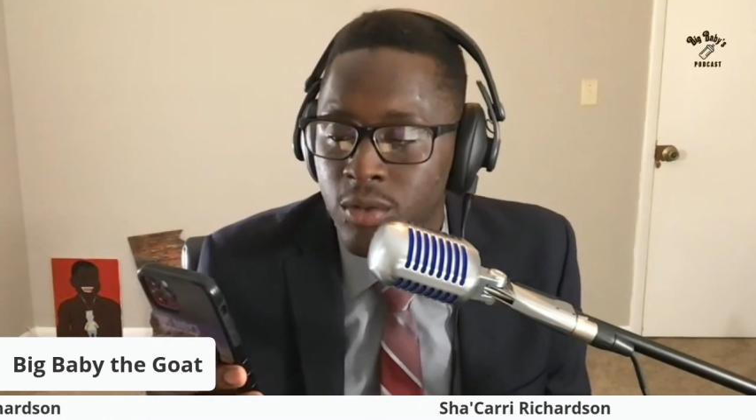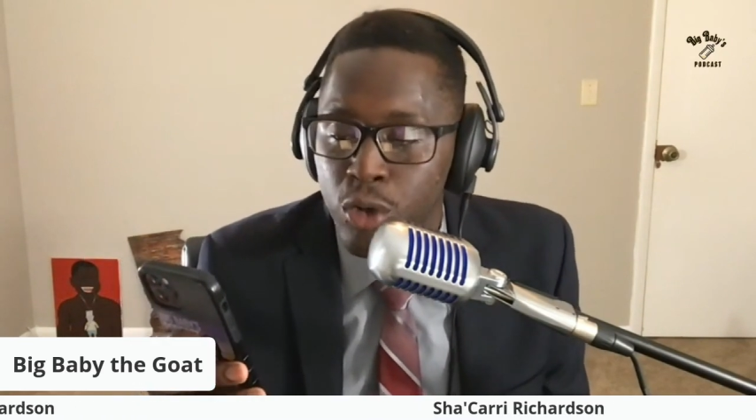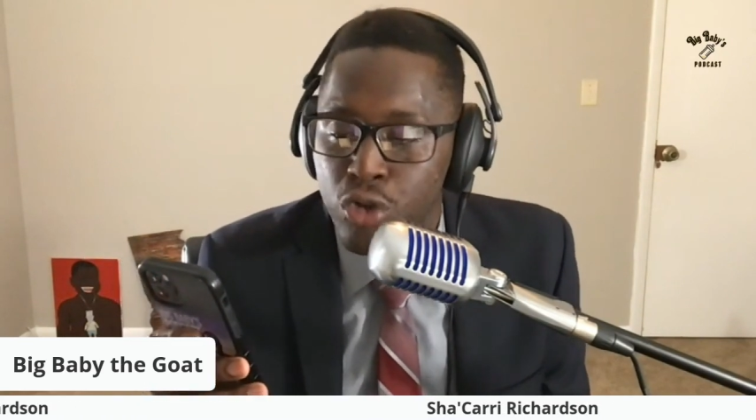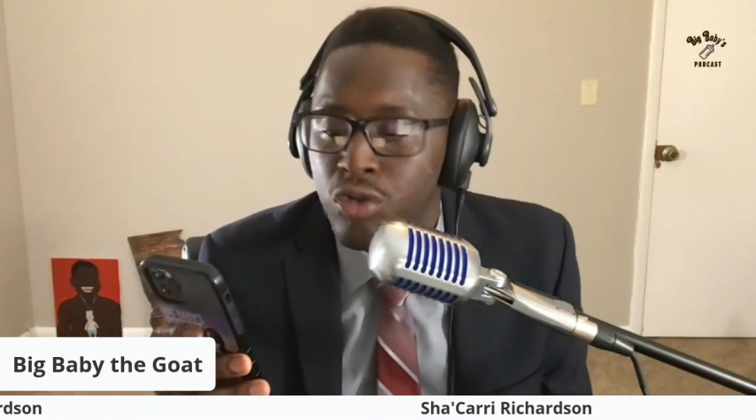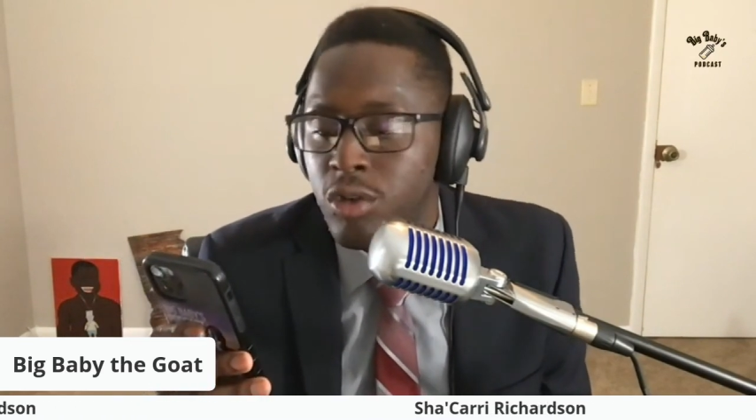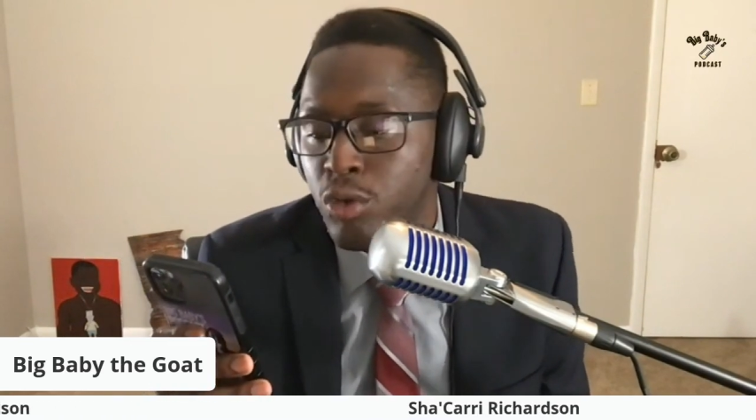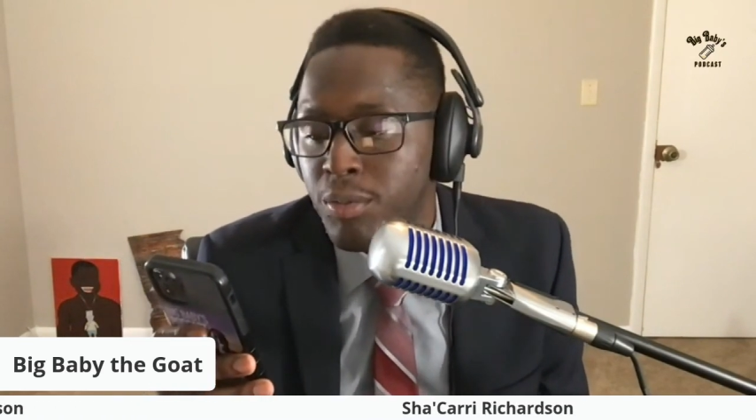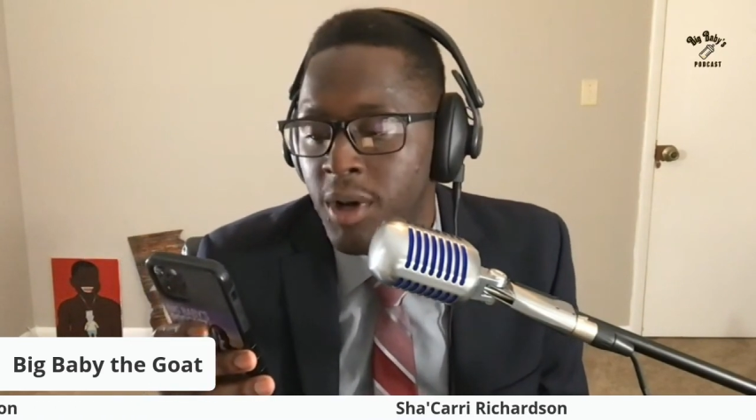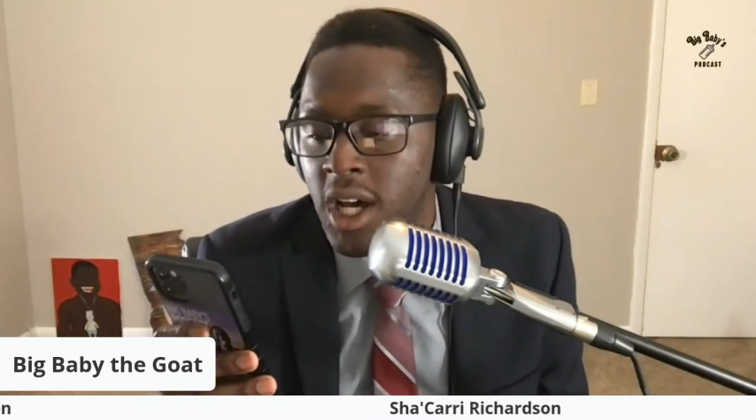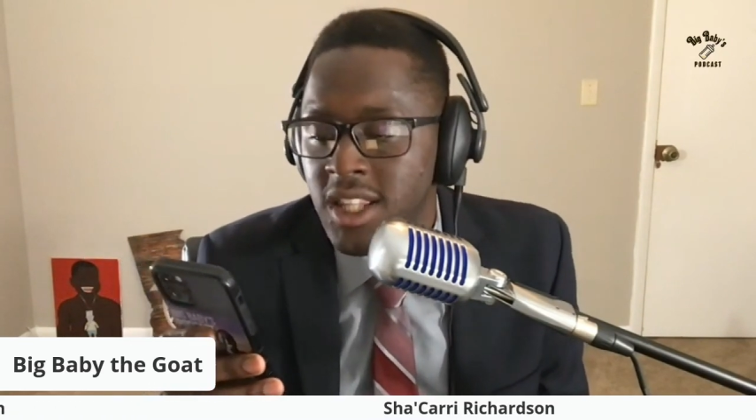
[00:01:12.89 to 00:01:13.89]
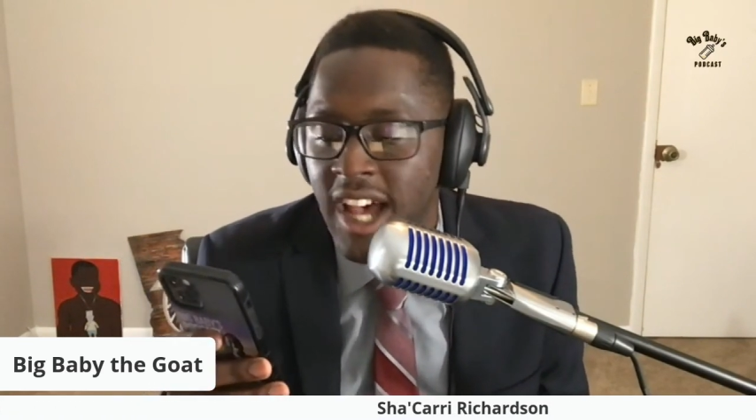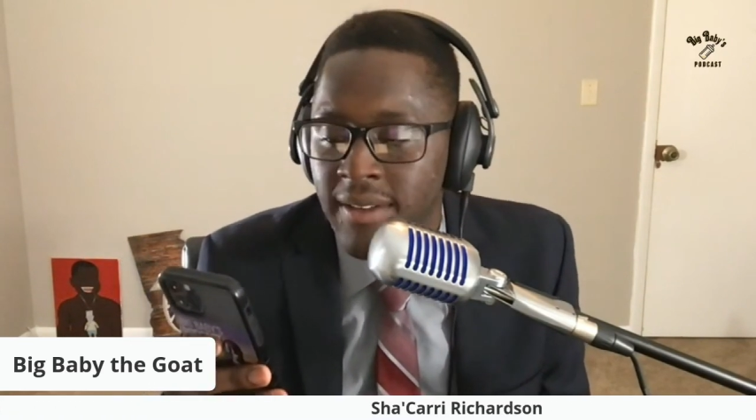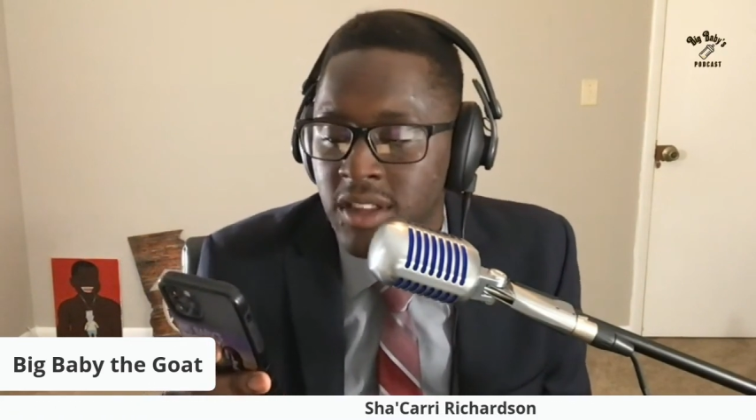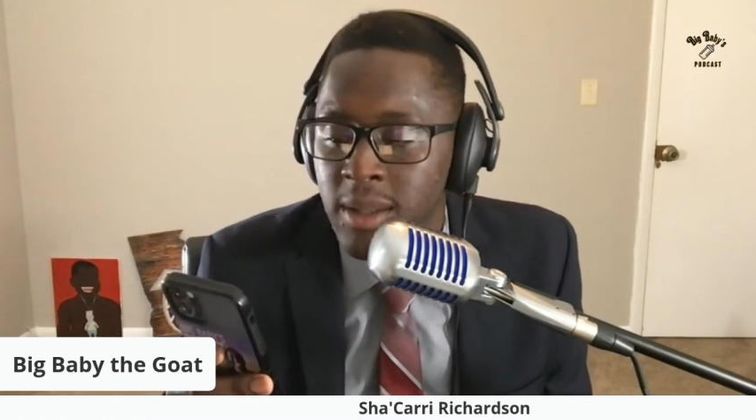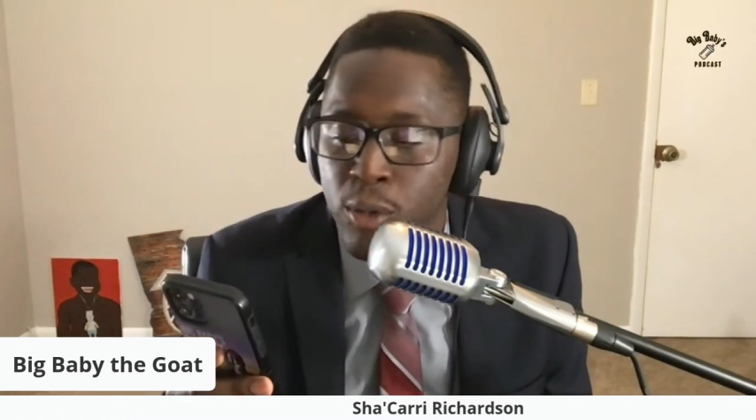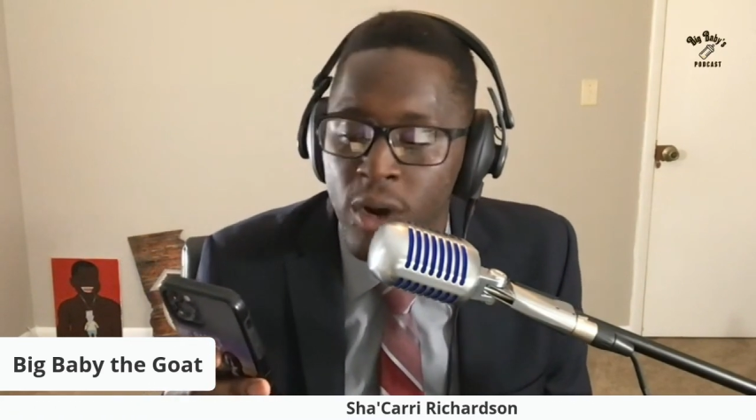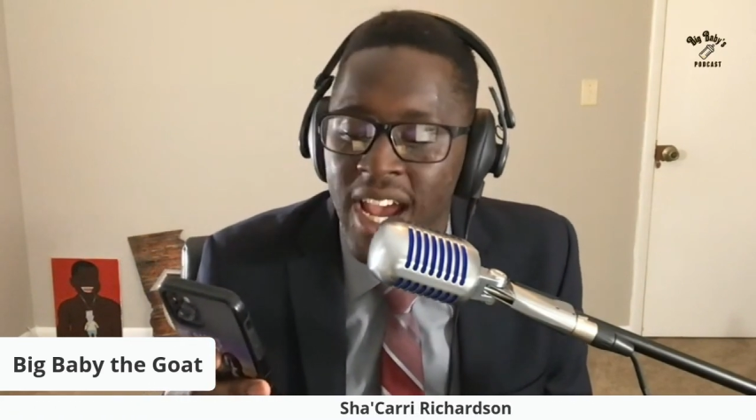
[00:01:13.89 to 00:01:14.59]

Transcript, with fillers: Richardson responds I've seen more